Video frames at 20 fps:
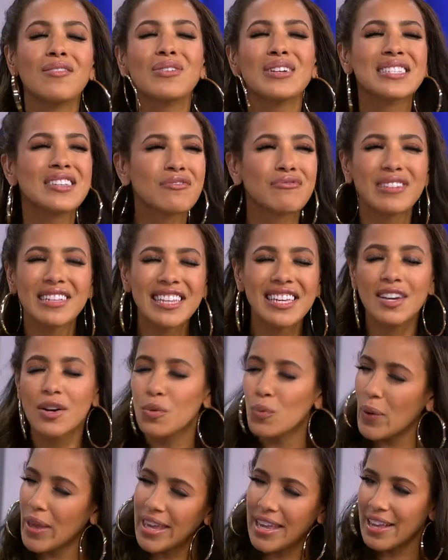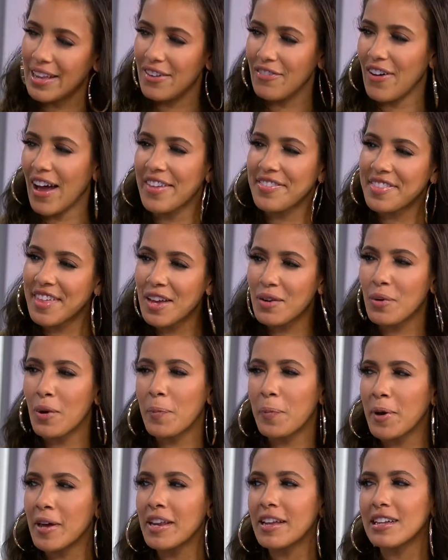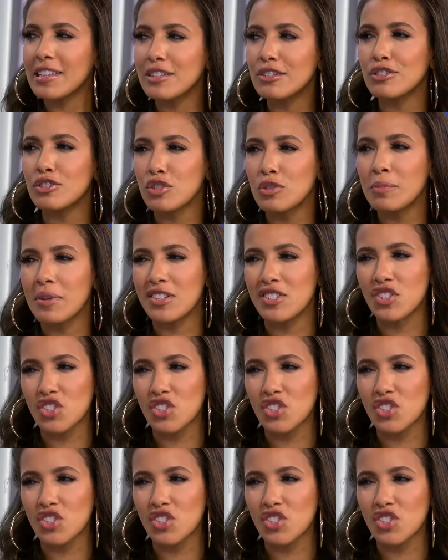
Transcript: wasn't really a weave. I think we're putting a little too So if